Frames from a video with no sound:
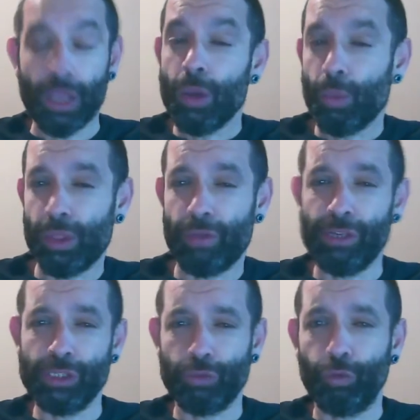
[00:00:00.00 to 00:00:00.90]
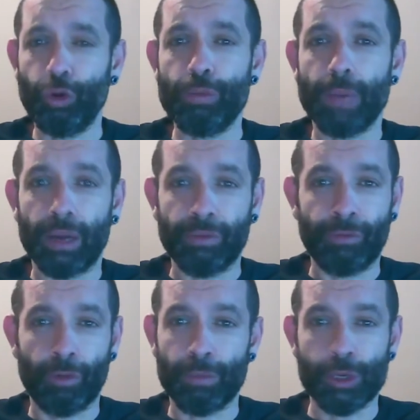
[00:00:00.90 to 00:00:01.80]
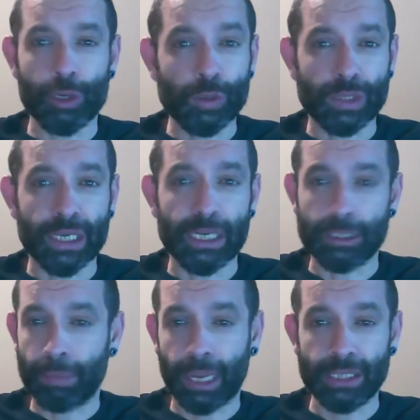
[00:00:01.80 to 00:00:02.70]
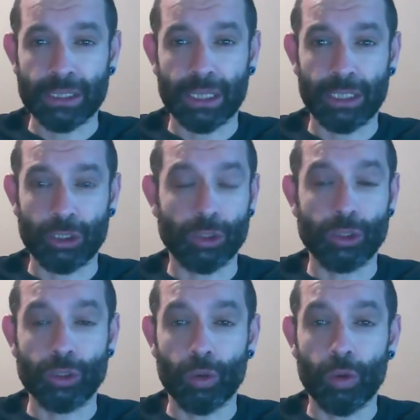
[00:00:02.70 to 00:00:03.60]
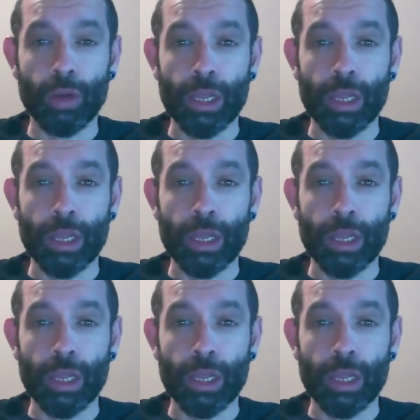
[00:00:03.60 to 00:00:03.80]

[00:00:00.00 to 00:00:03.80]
Well, there is a rumour from the New Zealand's PlayStation store